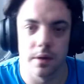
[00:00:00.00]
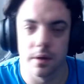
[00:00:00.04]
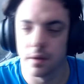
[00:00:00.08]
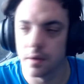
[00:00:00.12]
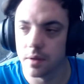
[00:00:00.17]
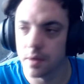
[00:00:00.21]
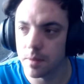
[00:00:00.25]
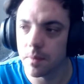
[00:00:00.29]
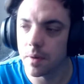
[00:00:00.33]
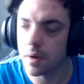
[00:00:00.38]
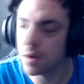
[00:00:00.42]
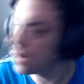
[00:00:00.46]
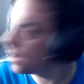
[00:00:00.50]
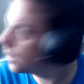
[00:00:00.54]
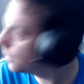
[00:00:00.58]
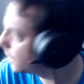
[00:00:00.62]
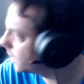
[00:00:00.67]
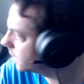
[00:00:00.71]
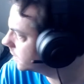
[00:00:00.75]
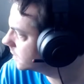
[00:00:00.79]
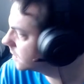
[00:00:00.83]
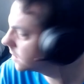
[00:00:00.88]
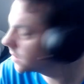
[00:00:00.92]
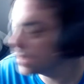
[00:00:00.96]
Yep, I can't
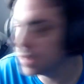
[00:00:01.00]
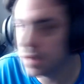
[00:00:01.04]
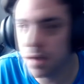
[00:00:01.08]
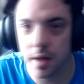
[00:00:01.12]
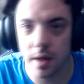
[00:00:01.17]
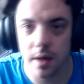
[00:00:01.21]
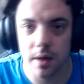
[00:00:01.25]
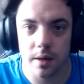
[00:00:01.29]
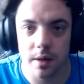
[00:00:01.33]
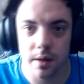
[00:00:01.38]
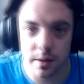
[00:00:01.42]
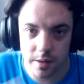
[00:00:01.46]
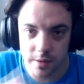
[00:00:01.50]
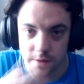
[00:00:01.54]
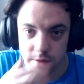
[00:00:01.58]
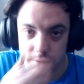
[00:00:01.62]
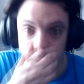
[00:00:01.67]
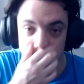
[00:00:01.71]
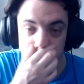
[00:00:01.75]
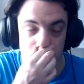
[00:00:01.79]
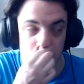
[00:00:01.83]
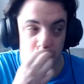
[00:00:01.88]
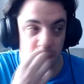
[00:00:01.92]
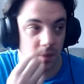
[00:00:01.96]
wait to see that. That's a
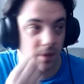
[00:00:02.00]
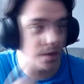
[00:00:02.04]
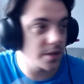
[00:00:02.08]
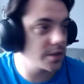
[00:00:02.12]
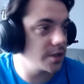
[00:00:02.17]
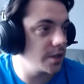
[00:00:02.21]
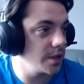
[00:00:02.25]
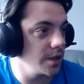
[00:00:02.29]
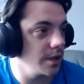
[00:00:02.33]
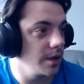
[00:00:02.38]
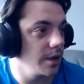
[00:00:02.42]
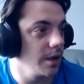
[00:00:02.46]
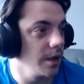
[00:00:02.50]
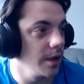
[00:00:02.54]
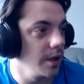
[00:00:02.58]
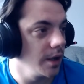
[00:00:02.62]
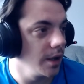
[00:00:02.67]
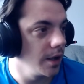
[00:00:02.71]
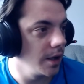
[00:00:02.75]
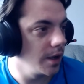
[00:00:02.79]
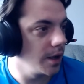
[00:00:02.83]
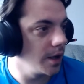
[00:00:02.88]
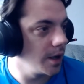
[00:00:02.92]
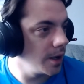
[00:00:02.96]
film I want to see.
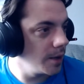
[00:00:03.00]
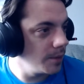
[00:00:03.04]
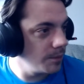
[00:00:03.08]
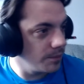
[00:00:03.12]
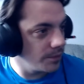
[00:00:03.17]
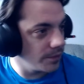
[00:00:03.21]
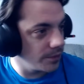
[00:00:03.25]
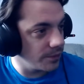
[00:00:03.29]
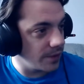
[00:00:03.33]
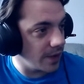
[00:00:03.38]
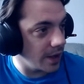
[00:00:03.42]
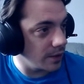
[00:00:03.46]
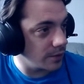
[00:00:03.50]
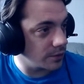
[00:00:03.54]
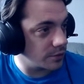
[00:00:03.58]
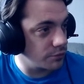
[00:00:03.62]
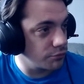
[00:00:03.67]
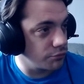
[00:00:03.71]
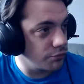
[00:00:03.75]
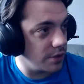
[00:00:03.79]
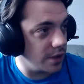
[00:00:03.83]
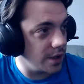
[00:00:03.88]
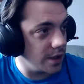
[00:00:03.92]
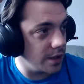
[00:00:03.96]
That looks
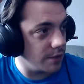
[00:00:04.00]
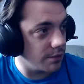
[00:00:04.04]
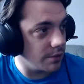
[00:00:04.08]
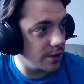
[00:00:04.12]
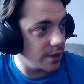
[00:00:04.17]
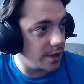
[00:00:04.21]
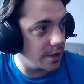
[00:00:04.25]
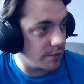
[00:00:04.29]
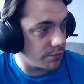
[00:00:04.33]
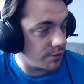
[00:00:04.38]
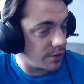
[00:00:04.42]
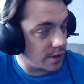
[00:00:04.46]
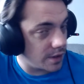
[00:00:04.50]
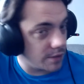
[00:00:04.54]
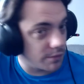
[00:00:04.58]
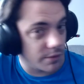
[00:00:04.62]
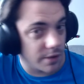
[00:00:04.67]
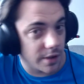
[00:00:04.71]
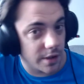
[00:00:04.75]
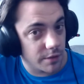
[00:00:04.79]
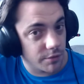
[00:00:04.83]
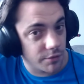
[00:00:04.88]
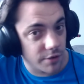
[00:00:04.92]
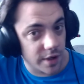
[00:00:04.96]
really, really, really,
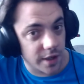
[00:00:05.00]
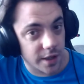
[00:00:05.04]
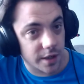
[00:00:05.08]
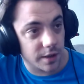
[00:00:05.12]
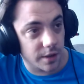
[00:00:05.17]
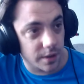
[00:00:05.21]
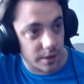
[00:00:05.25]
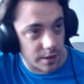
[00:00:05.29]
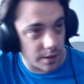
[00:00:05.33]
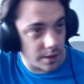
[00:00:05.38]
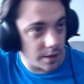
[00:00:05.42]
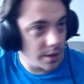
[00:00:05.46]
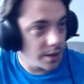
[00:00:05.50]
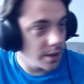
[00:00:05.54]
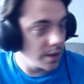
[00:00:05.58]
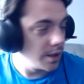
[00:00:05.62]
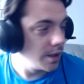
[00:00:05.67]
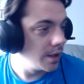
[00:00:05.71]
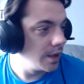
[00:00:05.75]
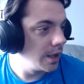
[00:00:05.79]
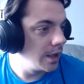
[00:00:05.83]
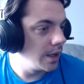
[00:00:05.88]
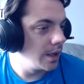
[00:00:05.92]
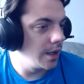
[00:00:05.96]
really, really good.
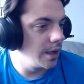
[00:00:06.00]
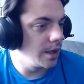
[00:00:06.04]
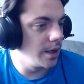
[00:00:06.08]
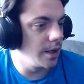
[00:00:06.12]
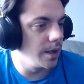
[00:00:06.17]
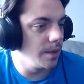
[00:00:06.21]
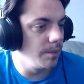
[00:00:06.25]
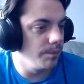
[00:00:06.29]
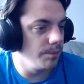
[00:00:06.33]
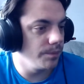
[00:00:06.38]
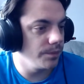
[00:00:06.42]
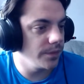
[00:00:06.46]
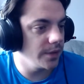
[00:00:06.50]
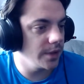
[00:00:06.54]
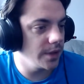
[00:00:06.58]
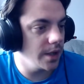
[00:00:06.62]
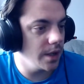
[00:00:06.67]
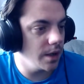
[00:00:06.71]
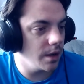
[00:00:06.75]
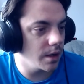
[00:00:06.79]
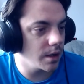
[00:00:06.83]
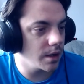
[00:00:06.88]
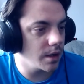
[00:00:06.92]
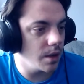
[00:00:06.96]

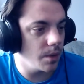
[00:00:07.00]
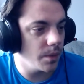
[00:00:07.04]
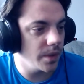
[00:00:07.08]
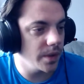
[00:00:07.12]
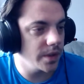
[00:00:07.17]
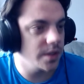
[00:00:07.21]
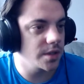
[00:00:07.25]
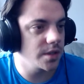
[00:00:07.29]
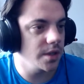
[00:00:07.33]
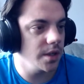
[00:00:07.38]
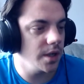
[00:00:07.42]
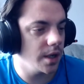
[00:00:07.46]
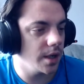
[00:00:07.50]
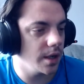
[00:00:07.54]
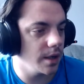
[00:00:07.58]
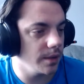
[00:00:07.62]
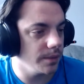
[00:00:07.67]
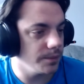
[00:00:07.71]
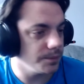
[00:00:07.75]
Yeah, I can't wait to see that.